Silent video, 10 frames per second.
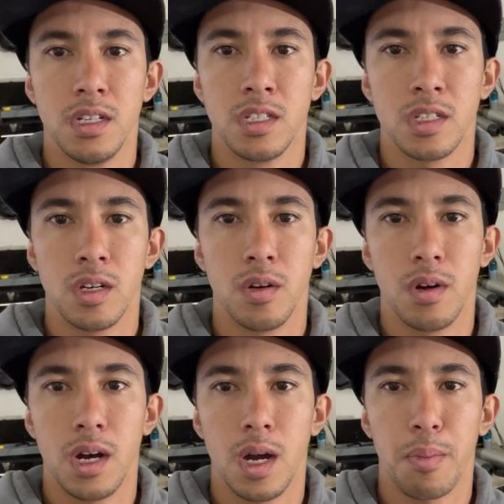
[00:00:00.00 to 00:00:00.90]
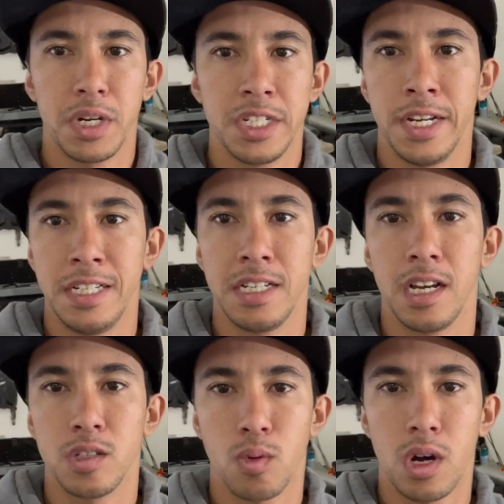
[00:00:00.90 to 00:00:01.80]
So I uh, appreciate you
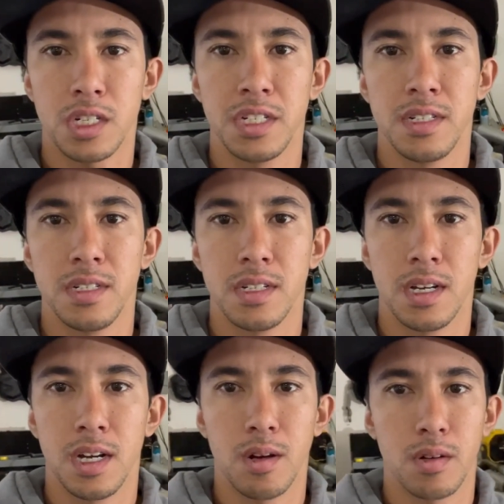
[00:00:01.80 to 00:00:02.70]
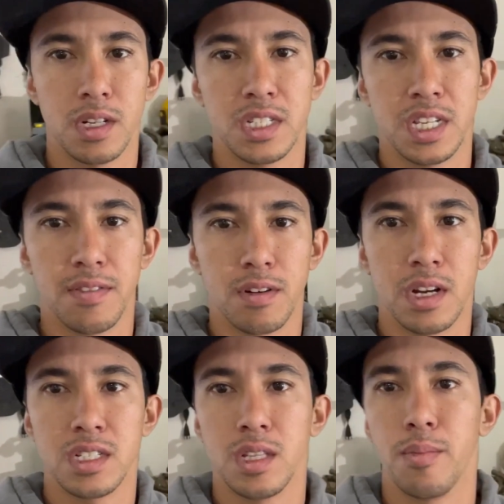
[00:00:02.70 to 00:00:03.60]
guys watching. Uh, we're gonna save the
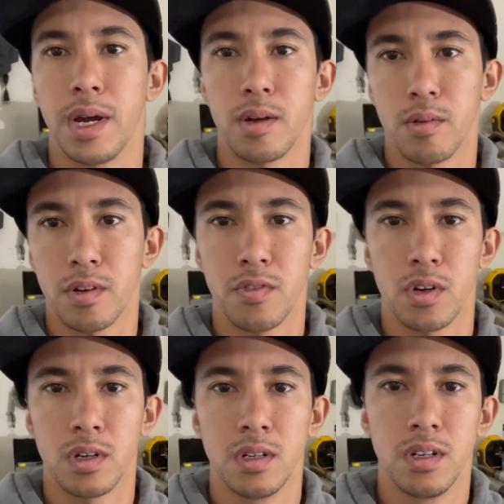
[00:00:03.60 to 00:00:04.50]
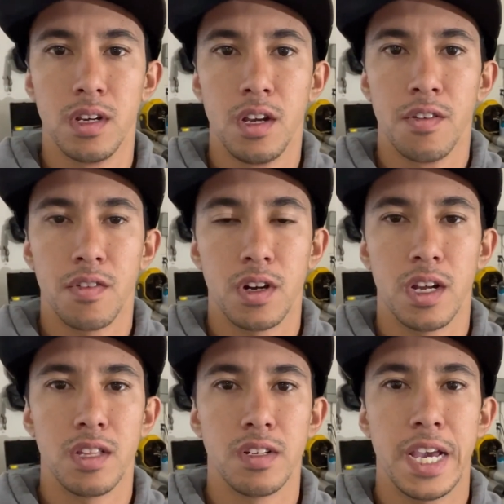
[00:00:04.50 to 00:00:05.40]
rest of the bike work for, for
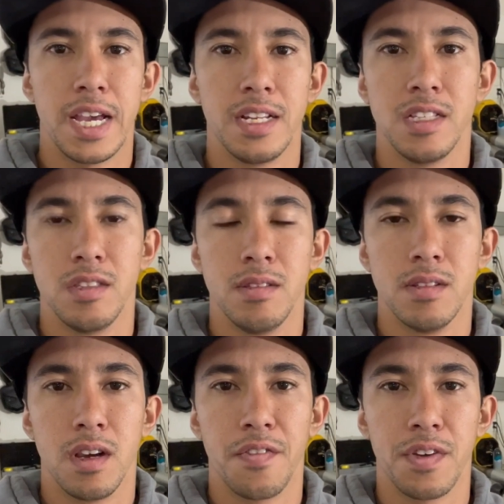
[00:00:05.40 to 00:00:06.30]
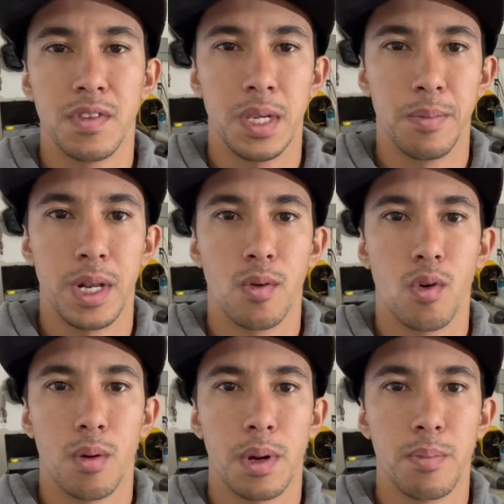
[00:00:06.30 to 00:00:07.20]
another day. I did a 15 minute
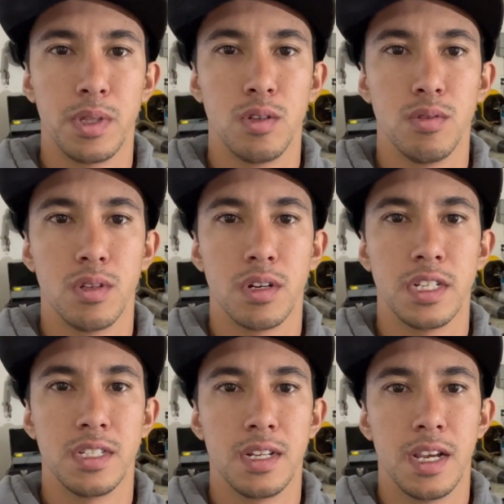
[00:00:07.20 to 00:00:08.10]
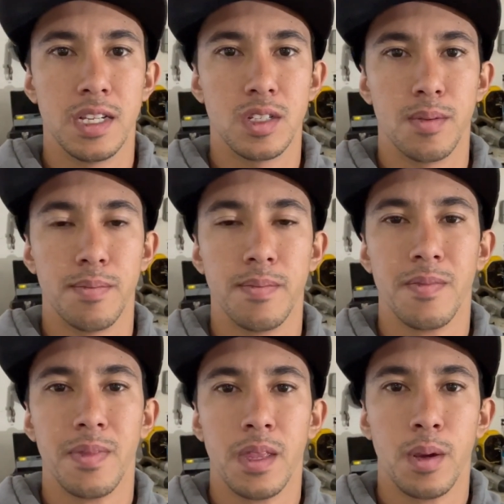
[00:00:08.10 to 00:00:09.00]
warm up and 230s today, so I'm
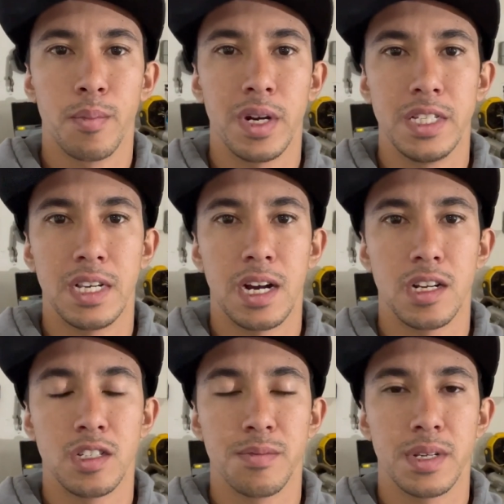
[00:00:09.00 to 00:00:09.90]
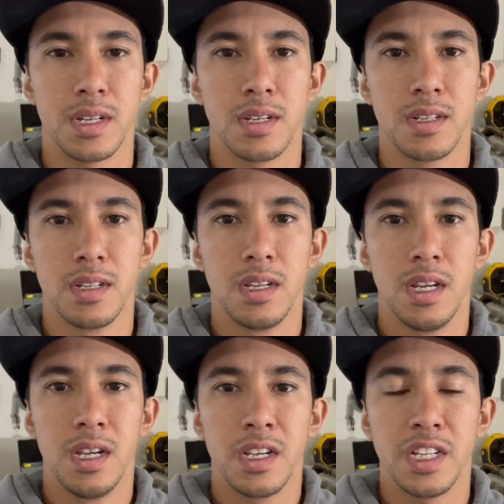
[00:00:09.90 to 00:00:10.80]
pretty tired. So I'm gonna
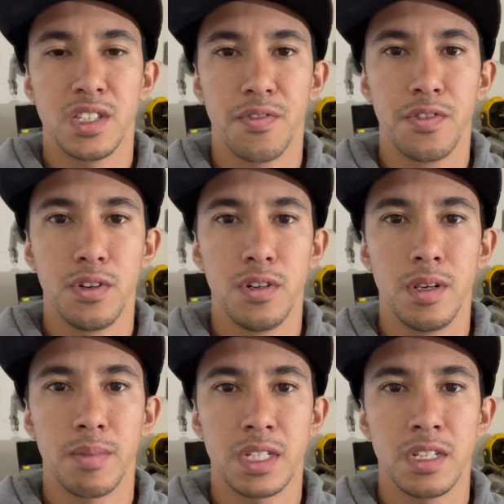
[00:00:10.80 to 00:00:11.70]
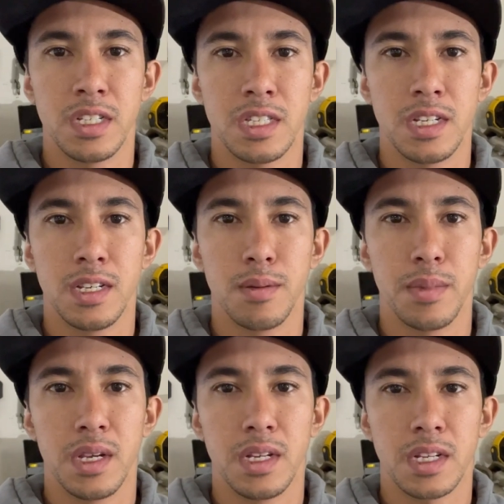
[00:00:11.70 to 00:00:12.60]
get some food in my system
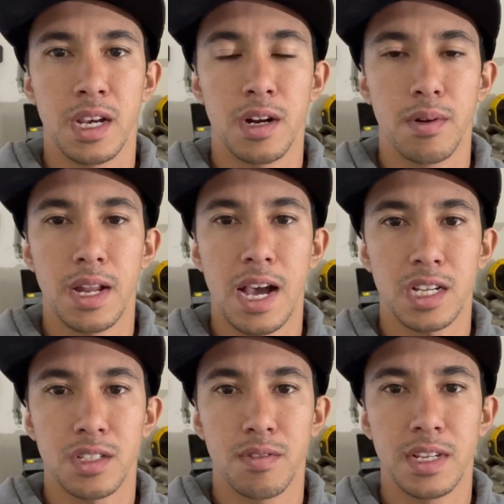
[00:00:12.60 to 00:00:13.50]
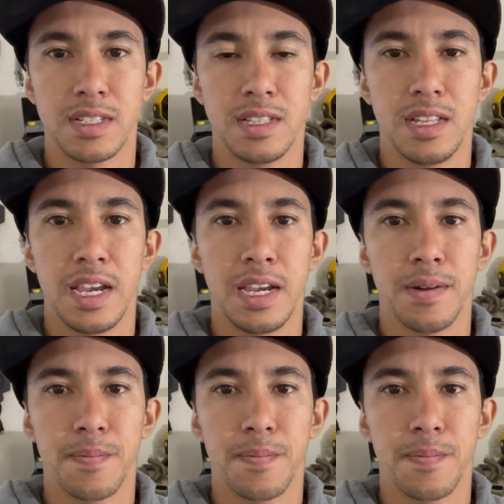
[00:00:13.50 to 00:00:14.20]
and kind of relax the rest of the day.